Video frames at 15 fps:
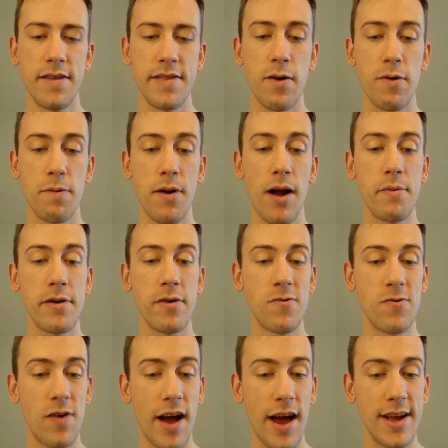They were probably
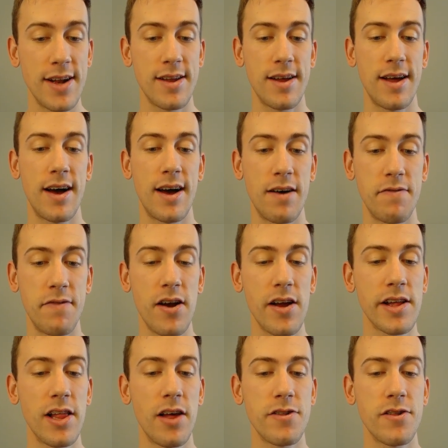right, very
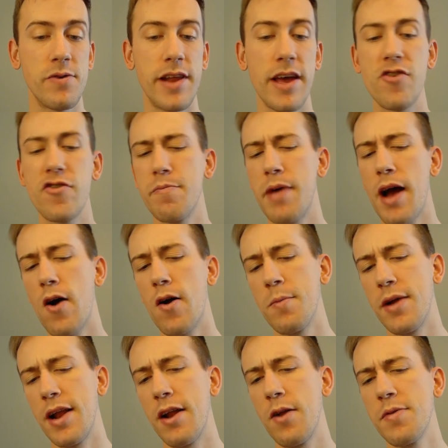close to an Ancient Power,
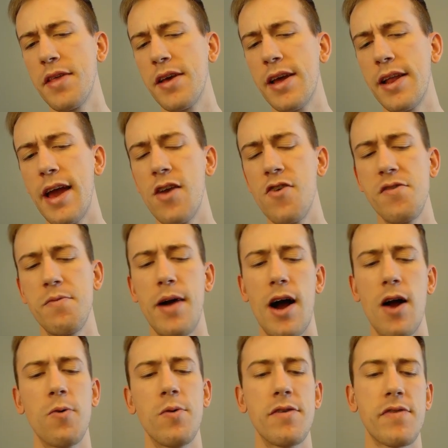but I don't think an Ancient
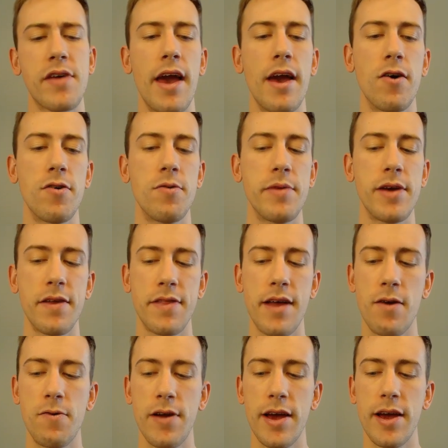Power would have KO'd me at
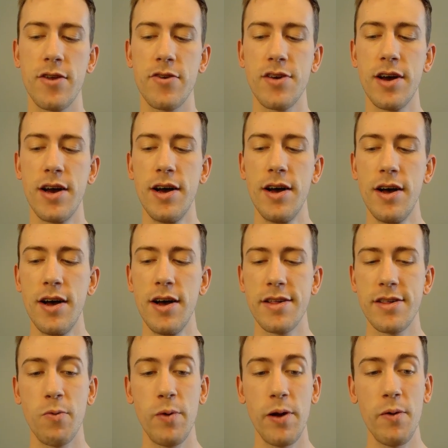that range.
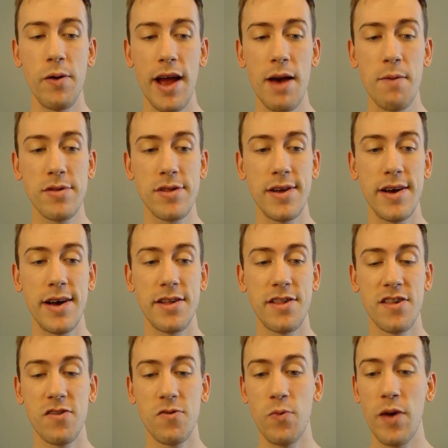So we were able to
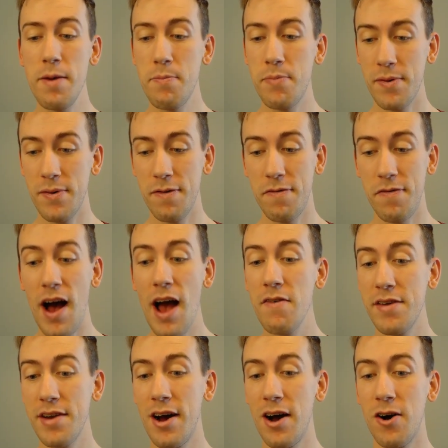sweep
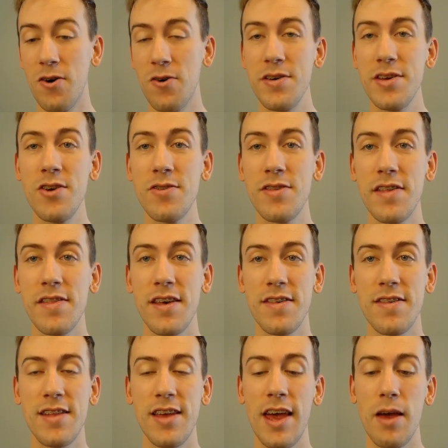5-0 using
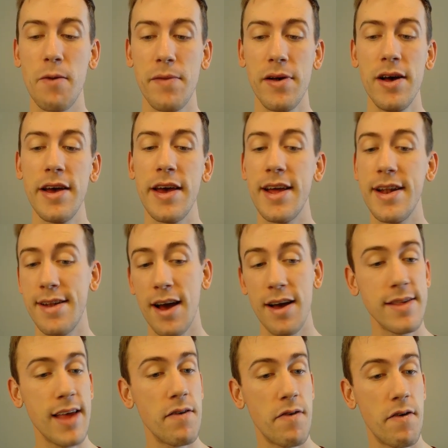this team. It
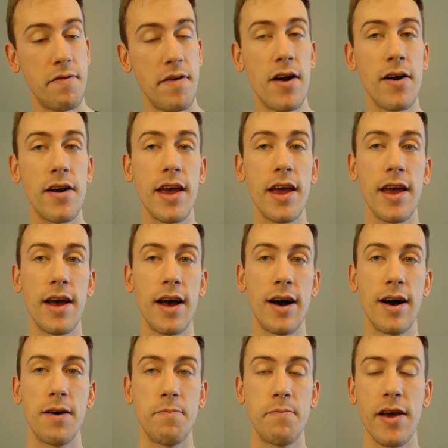does have a very
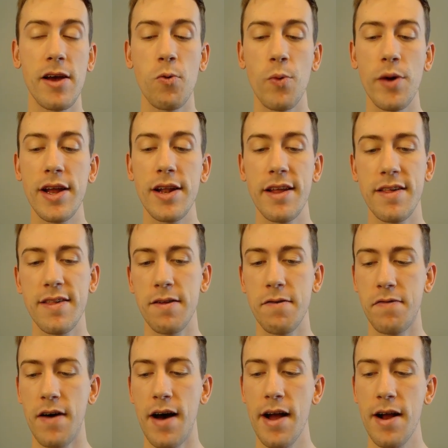big weakness to
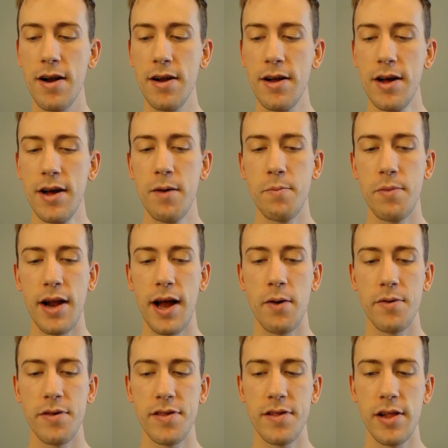fire, but I
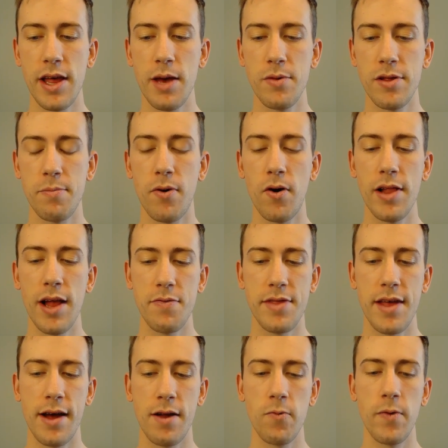was still able to pull out
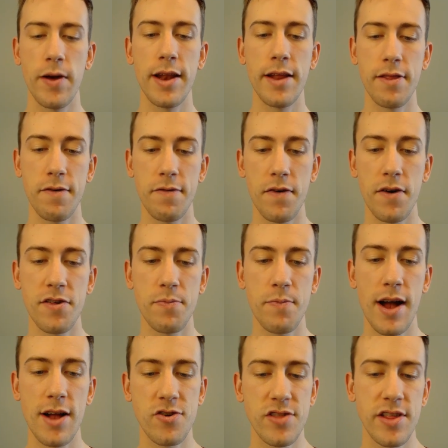that win in the first
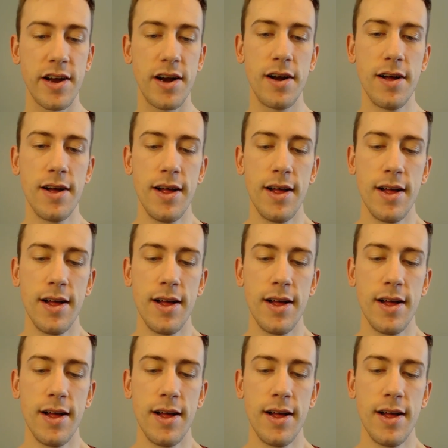match there.